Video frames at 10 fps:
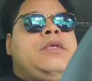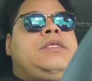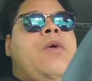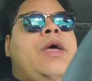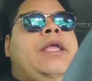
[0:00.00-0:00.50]

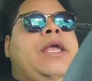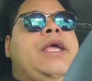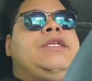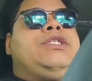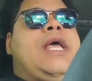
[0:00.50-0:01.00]
So
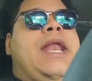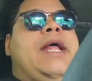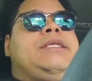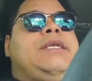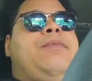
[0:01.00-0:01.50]
again, shout
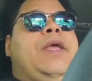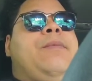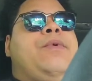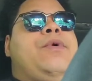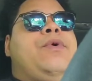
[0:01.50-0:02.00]
out to the
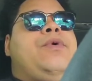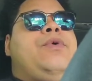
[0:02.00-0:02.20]
people